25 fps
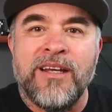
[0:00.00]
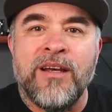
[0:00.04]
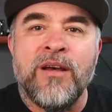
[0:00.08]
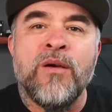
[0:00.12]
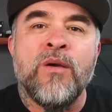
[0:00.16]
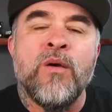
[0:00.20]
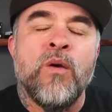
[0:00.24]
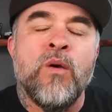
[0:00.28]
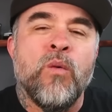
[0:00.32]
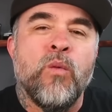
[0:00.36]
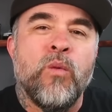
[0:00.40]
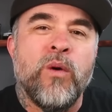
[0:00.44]

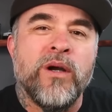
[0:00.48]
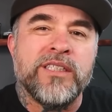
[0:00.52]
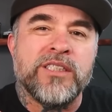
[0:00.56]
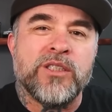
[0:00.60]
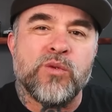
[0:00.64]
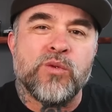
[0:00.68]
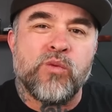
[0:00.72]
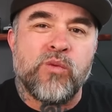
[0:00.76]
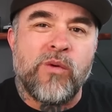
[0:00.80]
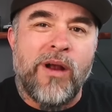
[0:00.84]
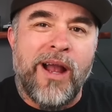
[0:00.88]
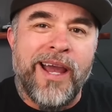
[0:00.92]
what's
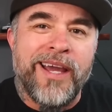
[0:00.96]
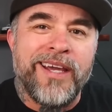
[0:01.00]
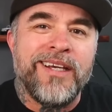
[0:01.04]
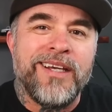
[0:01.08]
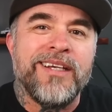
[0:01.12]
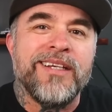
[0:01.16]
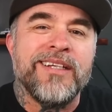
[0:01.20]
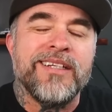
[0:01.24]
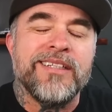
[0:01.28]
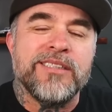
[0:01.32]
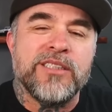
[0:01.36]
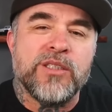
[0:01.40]
right
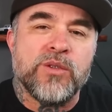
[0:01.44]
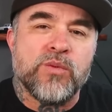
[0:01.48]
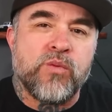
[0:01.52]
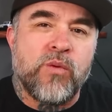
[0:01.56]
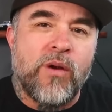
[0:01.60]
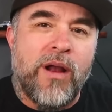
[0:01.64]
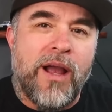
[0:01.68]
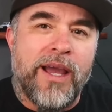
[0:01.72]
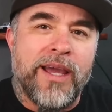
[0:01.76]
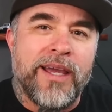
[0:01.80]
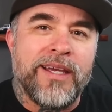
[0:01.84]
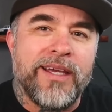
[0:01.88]
is
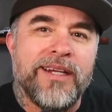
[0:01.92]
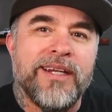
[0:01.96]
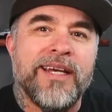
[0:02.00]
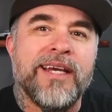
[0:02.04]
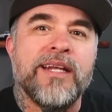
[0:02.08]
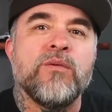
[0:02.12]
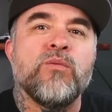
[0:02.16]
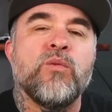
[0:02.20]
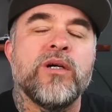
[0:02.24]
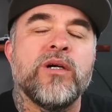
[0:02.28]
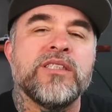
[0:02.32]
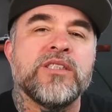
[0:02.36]
right and
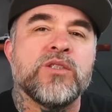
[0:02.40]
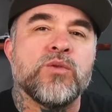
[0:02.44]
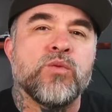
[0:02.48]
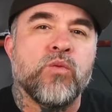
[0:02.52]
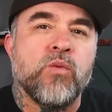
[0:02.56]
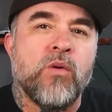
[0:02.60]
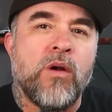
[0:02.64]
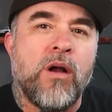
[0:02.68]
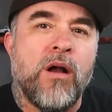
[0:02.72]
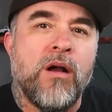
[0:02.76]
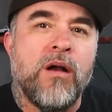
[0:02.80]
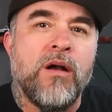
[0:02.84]
what's
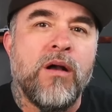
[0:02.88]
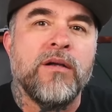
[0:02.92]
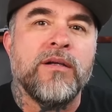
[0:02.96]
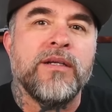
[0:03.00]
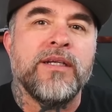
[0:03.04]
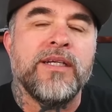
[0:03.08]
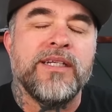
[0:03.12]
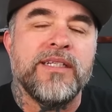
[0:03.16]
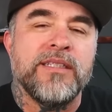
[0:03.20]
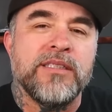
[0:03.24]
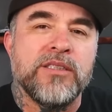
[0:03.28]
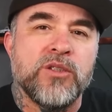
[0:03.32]
wrong
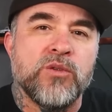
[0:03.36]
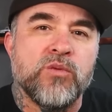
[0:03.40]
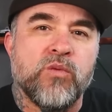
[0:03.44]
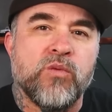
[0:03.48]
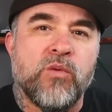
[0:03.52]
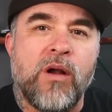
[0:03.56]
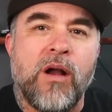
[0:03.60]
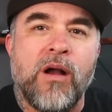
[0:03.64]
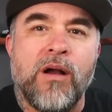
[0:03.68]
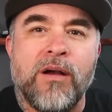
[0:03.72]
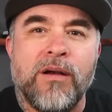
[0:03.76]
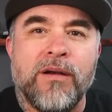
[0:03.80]
is
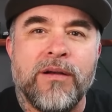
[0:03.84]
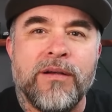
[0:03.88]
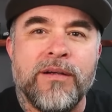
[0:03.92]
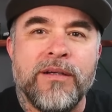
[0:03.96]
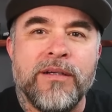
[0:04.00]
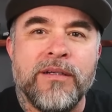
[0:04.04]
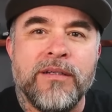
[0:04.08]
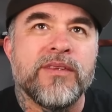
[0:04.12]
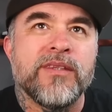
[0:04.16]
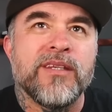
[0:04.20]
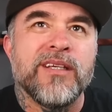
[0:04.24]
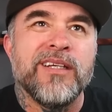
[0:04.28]
wrong.
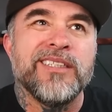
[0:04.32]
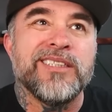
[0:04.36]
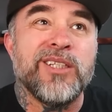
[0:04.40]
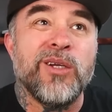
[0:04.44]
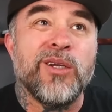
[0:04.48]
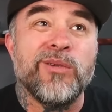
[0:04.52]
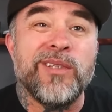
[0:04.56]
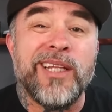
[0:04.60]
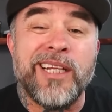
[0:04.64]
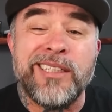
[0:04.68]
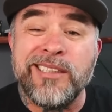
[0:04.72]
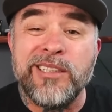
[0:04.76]
So
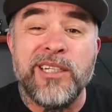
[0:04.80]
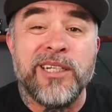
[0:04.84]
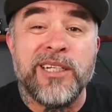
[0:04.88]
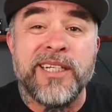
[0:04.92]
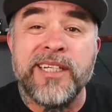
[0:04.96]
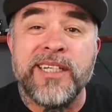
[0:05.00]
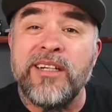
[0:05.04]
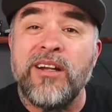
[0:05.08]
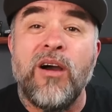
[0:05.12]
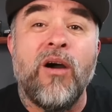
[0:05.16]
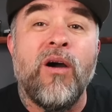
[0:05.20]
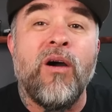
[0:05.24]
let's look
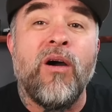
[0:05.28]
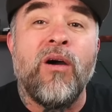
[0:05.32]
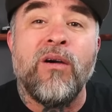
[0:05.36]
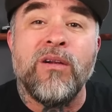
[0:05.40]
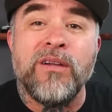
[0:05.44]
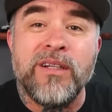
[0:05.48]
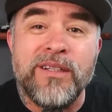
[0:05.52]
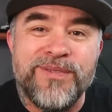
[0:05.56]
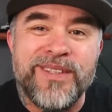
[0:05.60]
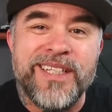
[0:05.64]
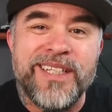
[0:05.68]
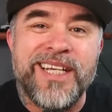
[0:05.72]
at all
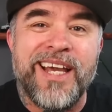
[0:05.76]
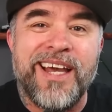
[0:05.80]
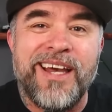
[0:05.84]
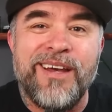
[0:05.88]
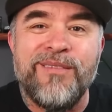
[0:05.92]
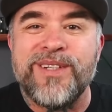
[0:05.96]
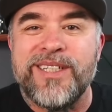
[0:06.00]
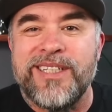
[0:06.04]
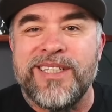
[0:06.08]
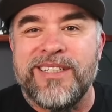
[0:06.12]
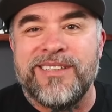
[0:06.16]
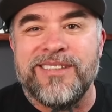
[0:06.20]
of the
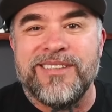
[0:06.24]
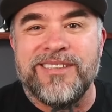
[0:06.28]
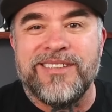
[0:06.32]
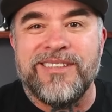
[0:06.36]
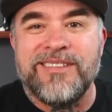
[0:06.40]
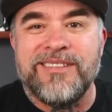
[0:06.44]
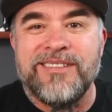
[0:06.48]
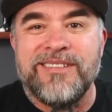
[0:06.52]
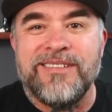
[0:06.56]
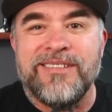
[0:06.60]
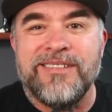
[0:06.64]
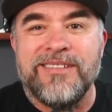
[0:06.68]
evidence,
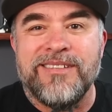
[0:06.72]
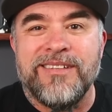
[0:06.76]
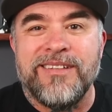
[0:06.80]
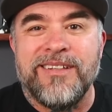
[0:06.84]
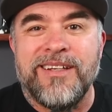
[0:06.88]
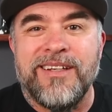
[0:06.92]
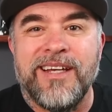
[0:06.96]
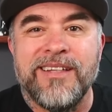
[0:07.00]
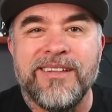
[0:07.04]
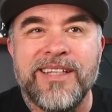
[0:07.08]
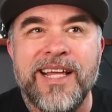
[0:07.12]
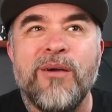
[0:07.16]

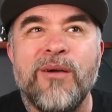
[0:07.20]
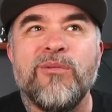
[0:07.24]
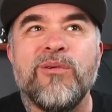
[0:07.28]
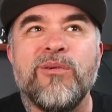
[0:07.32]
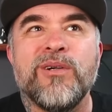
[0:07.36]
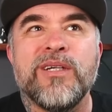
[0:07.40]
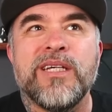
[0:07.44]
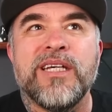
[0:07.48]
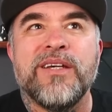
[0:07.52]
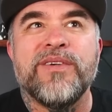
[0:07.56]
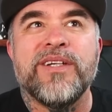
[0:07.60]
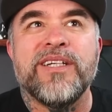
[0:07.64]
and that will
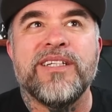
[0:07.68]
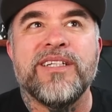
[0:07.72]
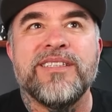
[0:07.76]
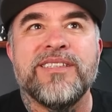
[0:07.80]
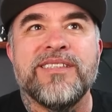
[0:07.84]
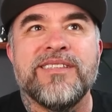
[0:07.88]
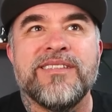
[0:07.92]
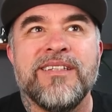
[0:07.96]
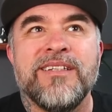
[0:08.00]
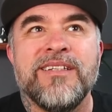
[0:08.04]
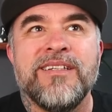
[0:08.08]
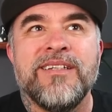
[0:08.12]
give
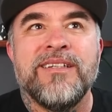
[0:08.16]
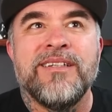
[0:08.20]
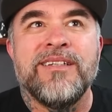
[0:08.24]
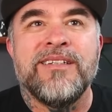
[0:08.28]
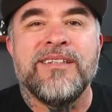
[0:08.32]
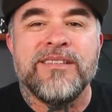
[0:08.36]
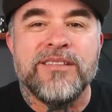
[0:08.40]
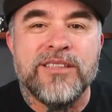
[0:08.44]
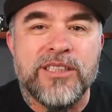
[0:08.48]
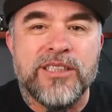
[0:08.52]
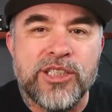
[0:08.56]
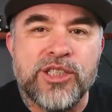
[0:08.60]
us
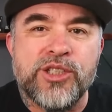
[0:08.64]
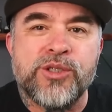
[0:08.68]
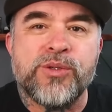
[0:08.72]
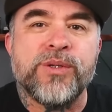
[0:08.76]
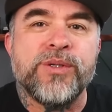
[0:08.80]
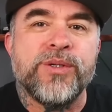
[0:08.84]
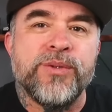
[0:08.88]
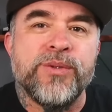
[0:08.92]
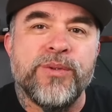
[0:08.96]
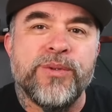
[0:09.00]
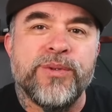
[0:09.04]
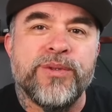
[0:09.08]
the
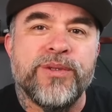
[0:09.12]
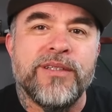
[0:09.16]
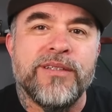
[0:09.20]
truth.